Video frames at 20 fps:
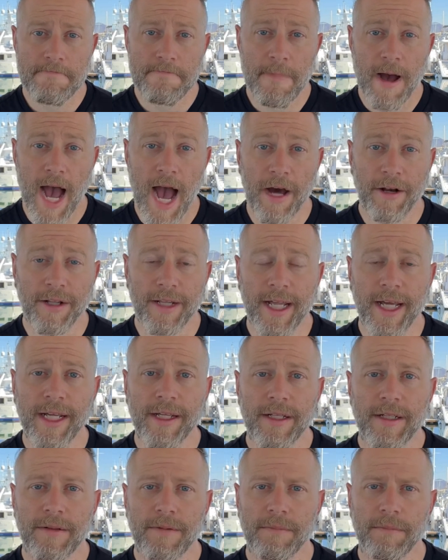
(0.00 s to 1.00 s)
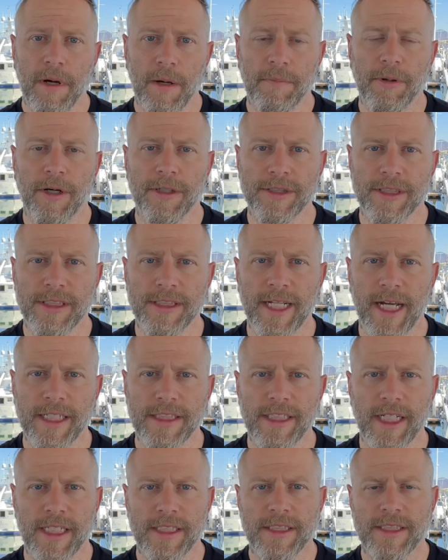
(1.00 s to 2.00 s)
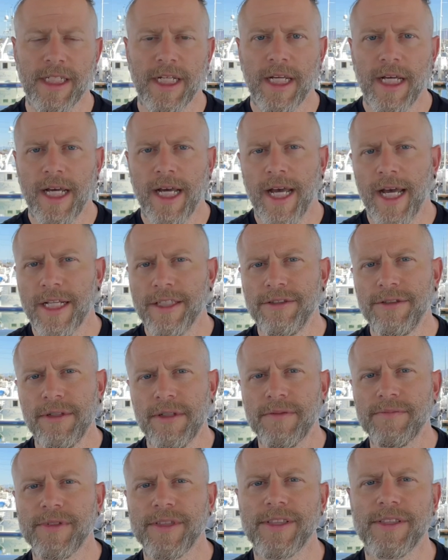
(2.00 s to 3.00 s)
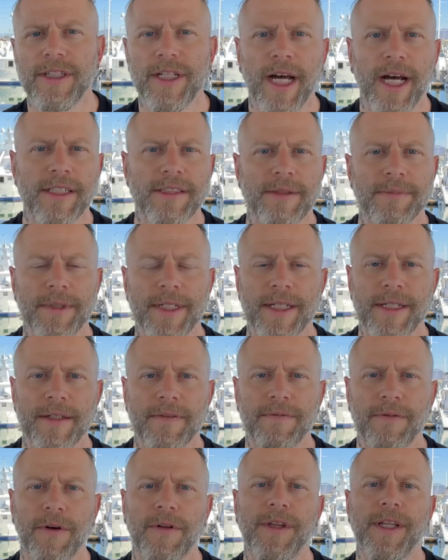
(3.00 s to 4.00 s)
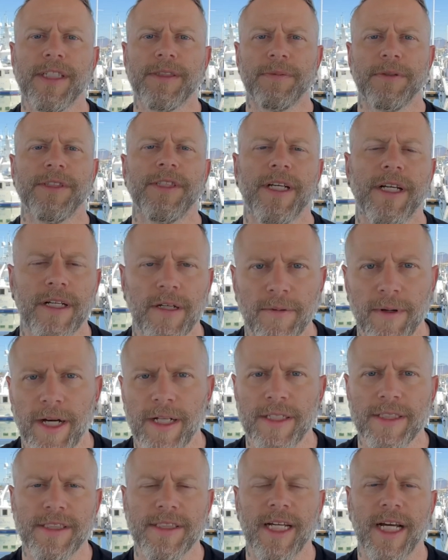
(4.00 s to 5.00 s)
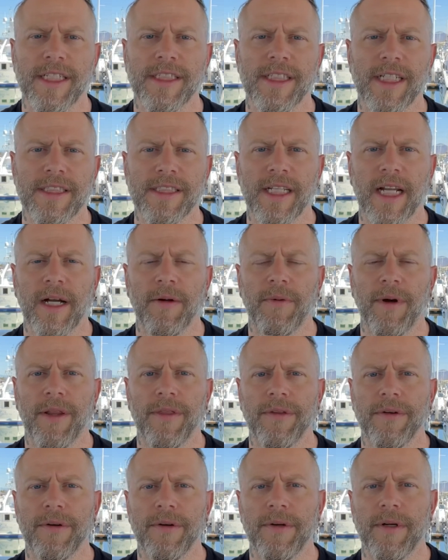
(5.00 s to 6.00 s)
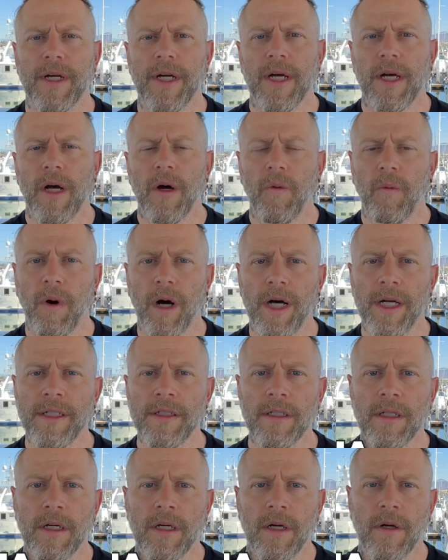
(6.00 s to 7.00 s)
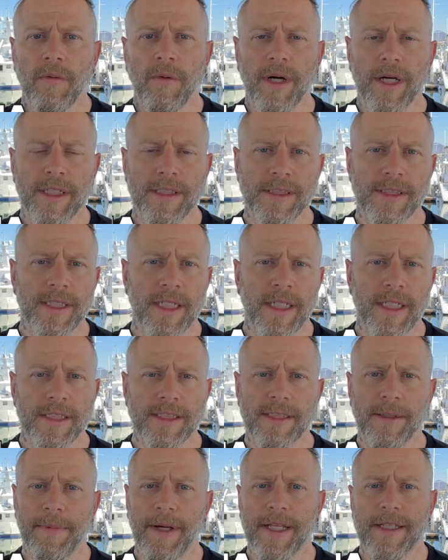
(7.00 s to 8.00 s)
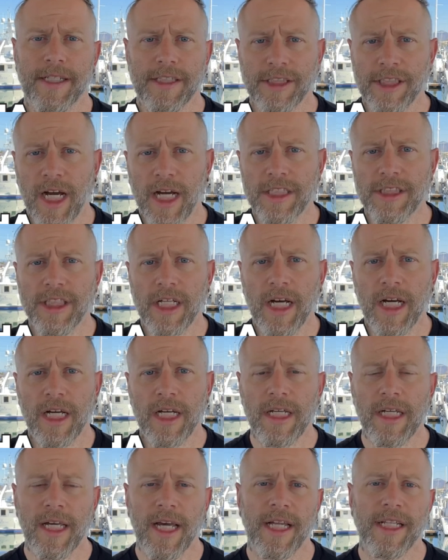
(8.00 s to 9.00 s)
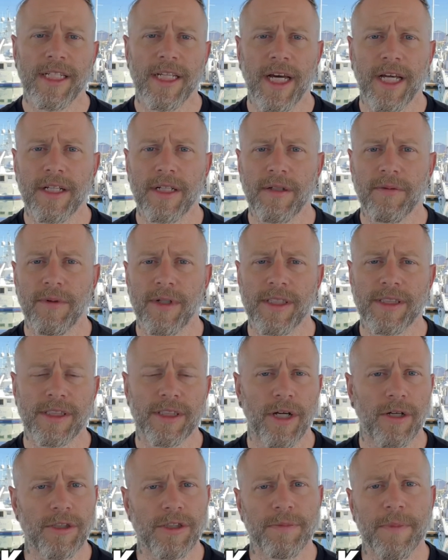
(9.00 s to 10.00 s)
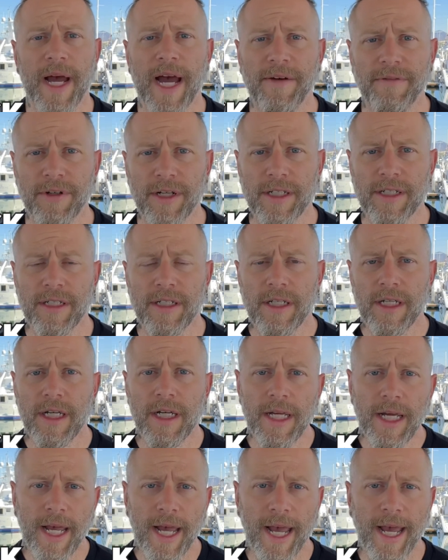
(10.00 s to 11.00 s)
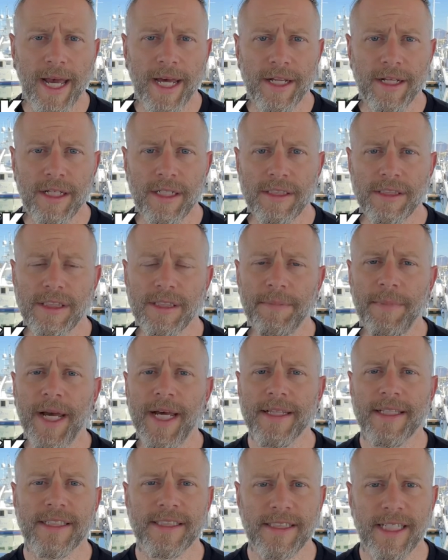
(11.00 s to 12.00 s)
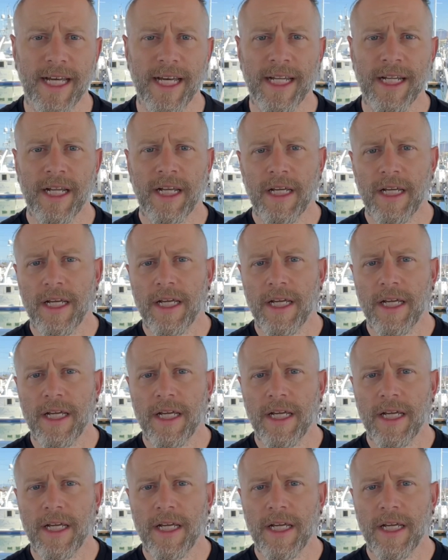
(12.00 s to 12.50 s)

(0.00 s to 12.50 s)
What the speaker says: how do they approach the snatch test? And 2 of them stood out to me for this particular round of snatch test that I went through. One was Samantha Cha-Cha, and the other was Coach Maverick. And Samantha said,